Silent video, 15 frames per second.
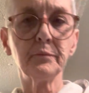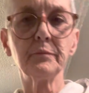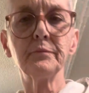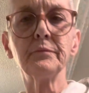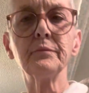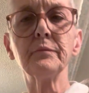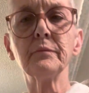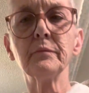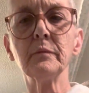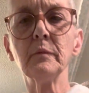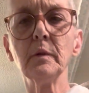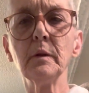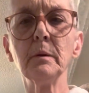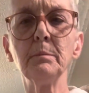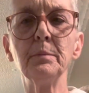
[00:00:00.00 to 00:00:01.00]

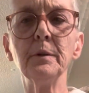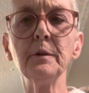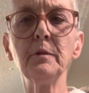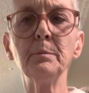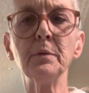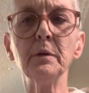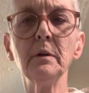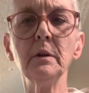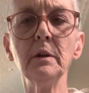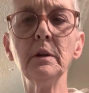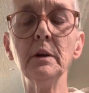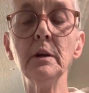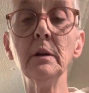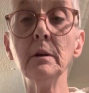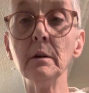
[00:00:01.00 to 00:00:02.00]
I'll just put it in
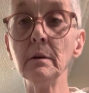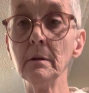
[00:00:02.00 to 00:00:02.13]
here.